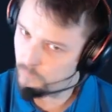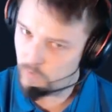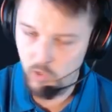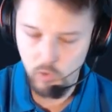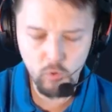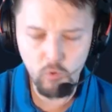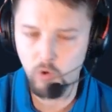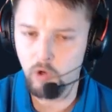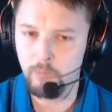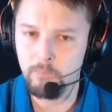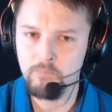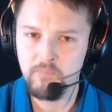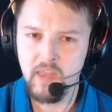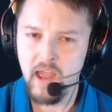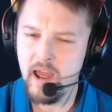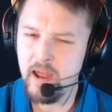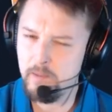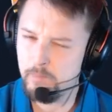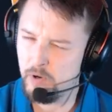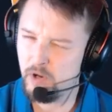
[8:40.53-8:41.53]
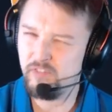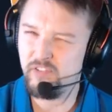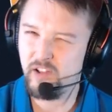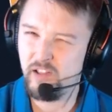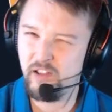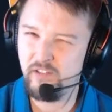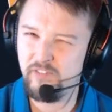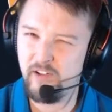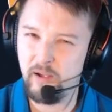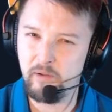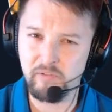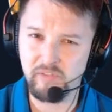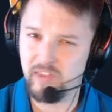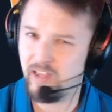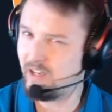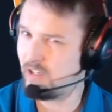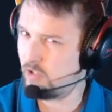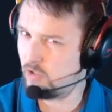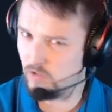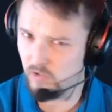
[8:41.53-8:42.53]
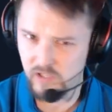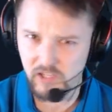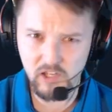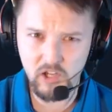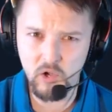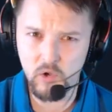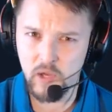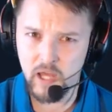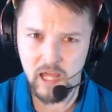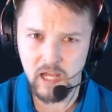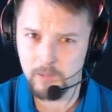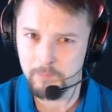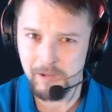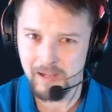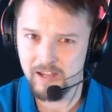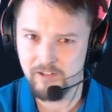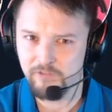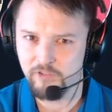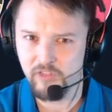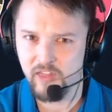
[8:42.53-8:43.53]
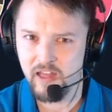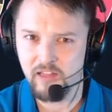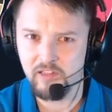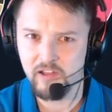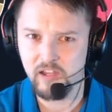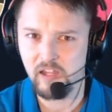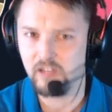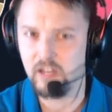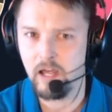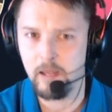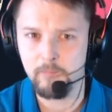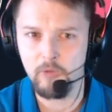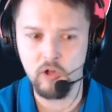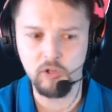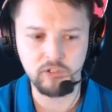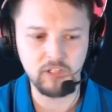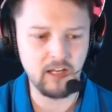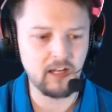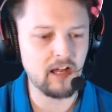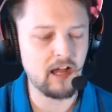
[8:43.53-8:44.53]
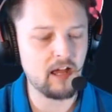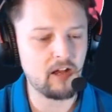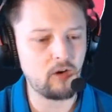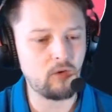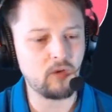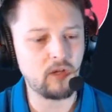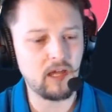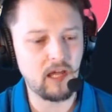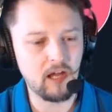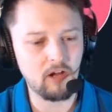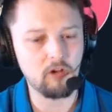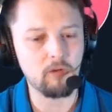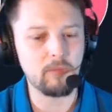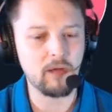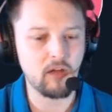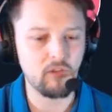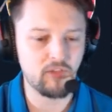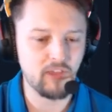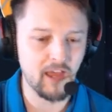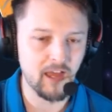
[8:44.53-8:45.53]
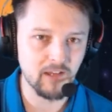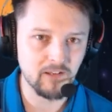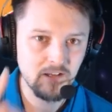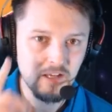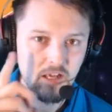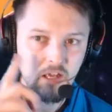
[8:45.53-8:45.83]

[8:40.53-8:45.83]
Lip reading: cool. I am perfectly fine with that. And you can go ahead and pay for that lucky dime all day. I don't care about that.